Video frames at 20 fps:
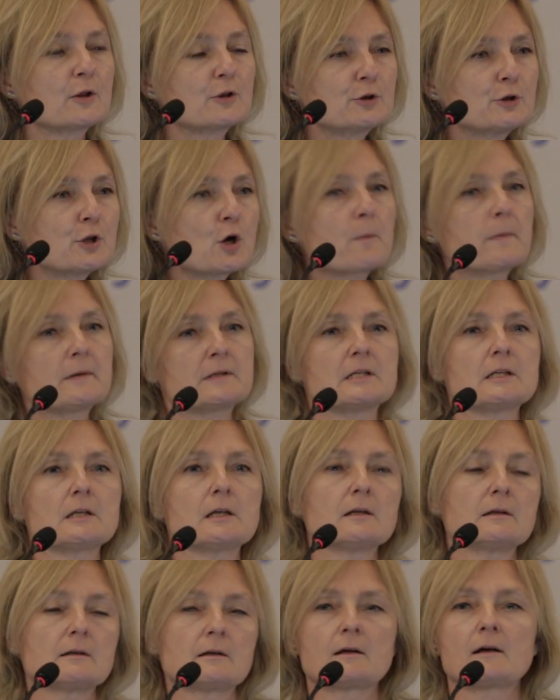
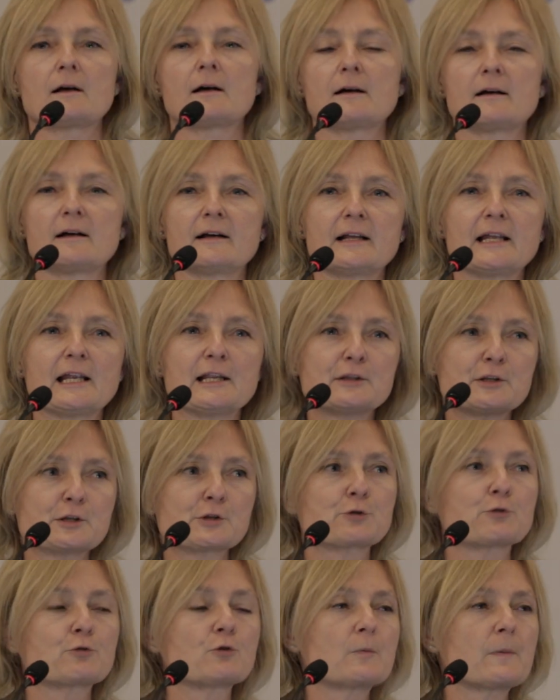Nobody in
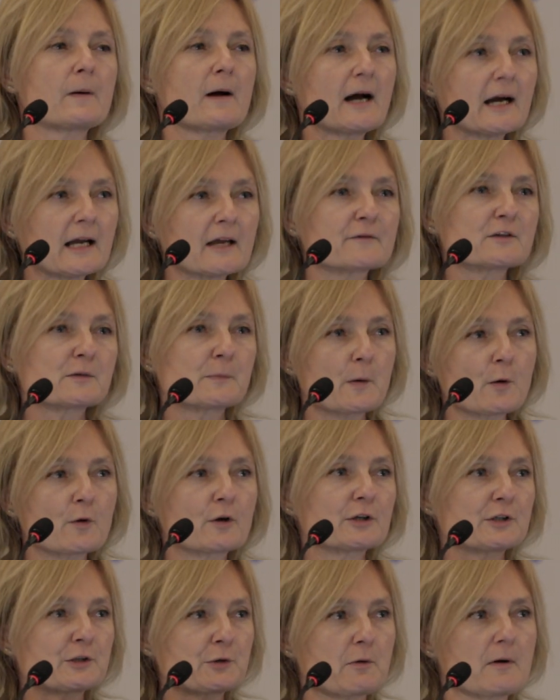this group I have
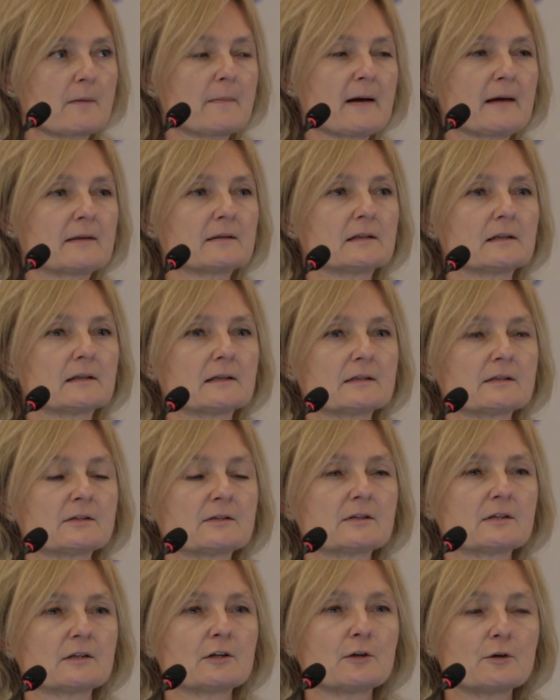spoken to about
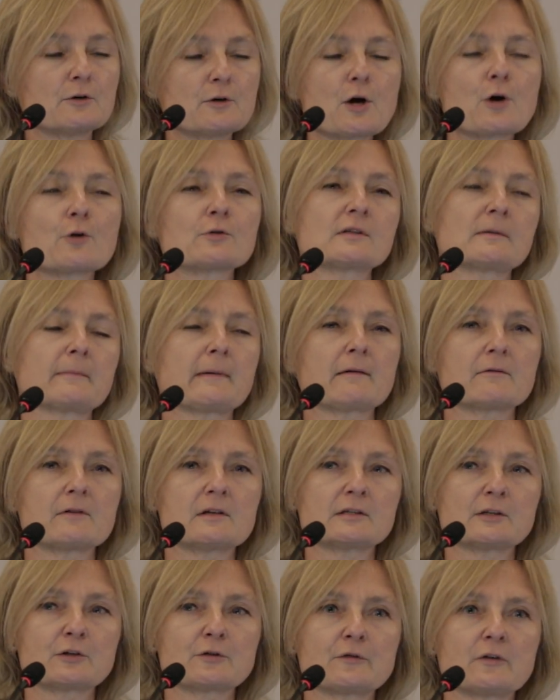this knows about
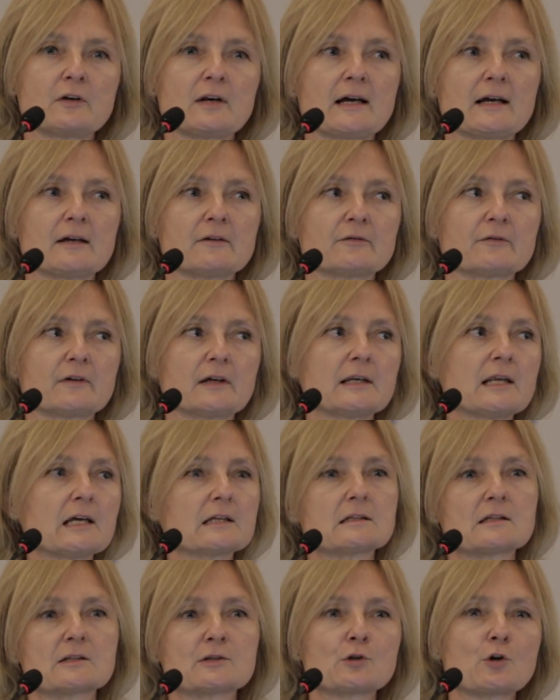Research for Life, and
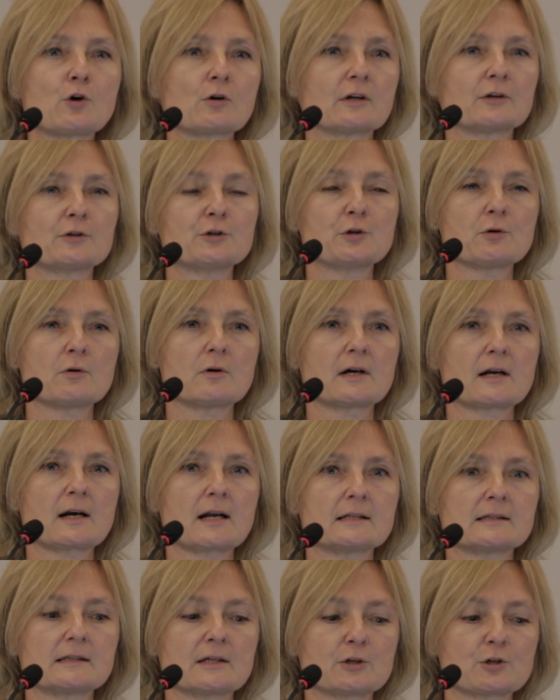yet it's not a new
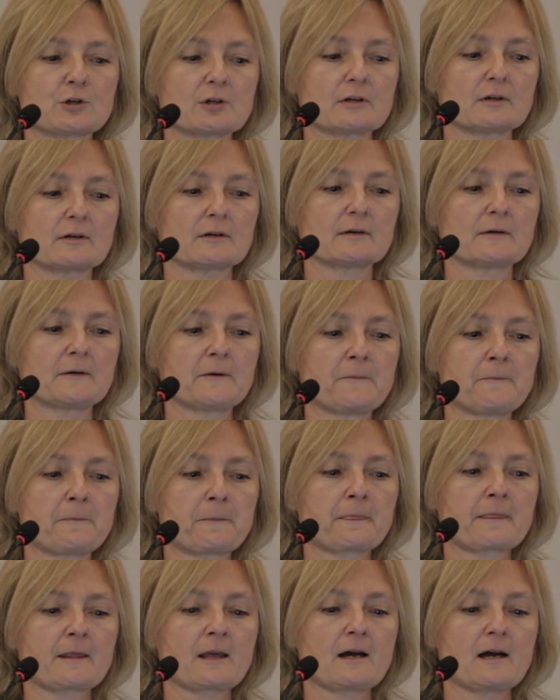organization.
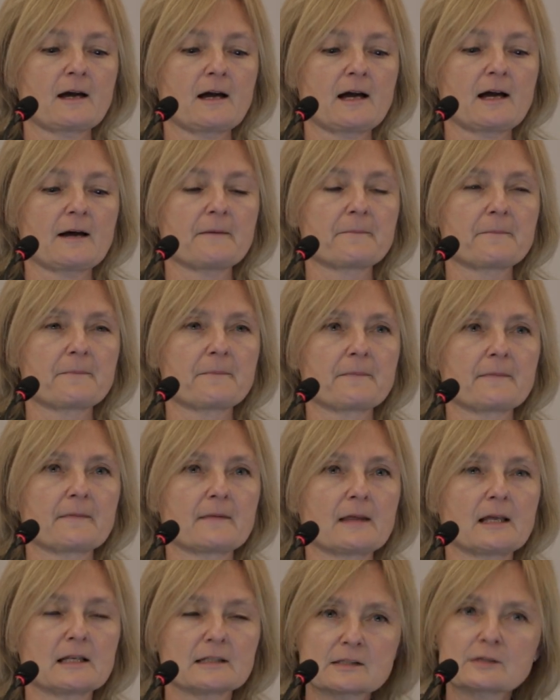
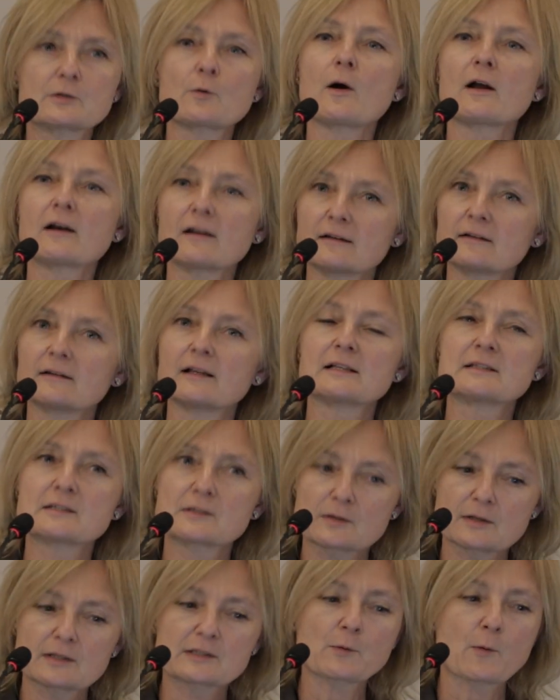It's quite
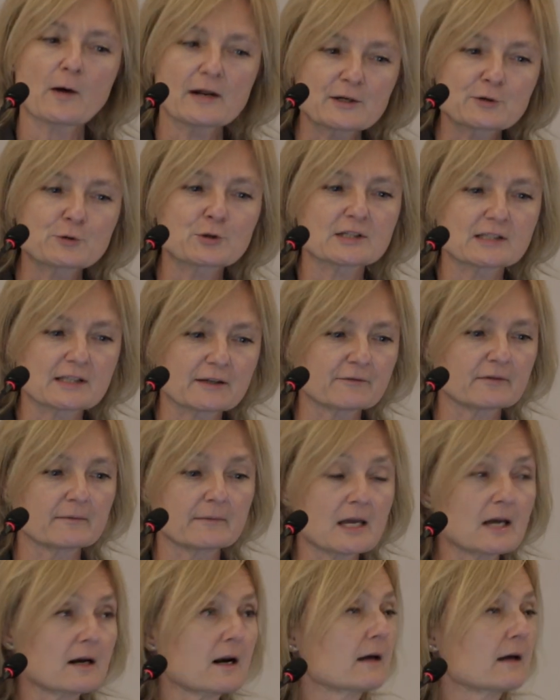interesting for me, and